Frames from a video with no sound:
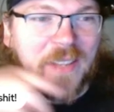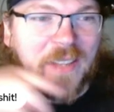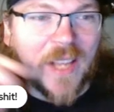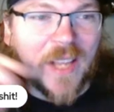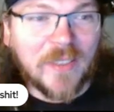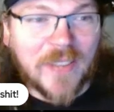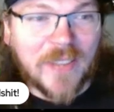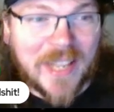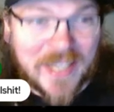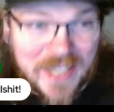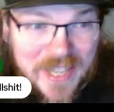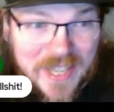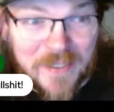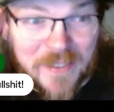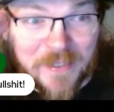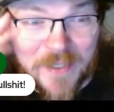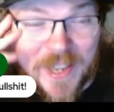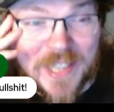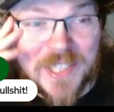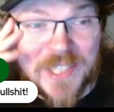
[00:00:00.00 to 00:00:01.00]
A lot of the
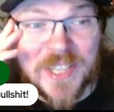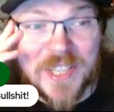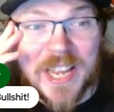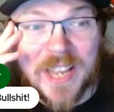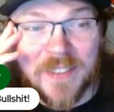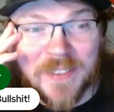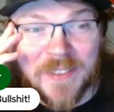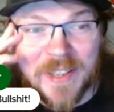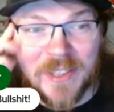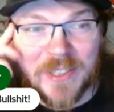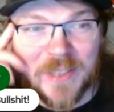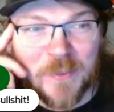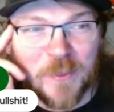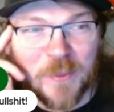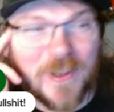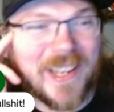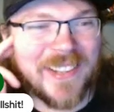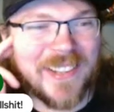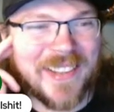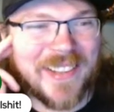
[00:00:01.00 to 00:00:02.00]
effects have held up
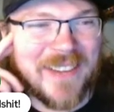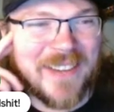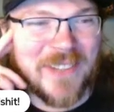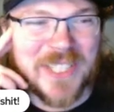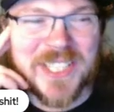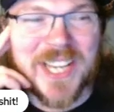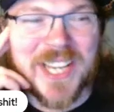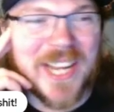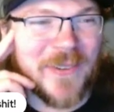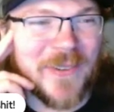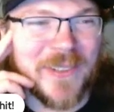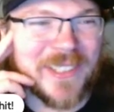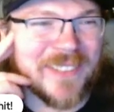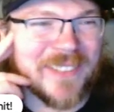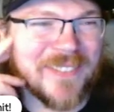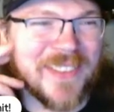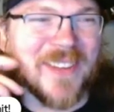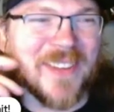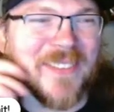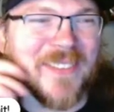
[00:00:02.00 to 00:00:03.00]
well. That was not one
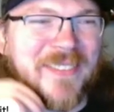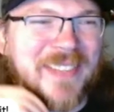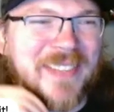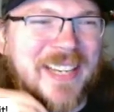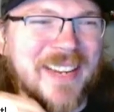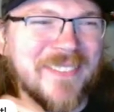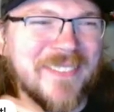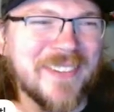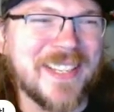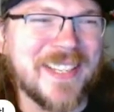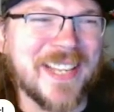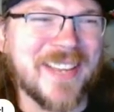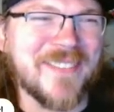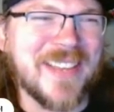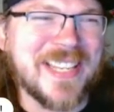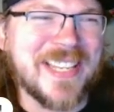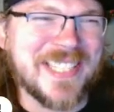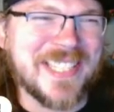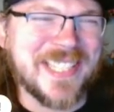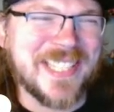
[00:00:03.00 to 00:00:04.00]
of them. And every time
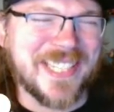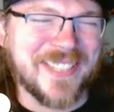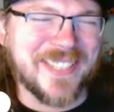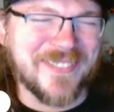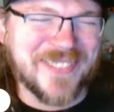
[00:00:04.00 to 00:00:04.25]
I see them,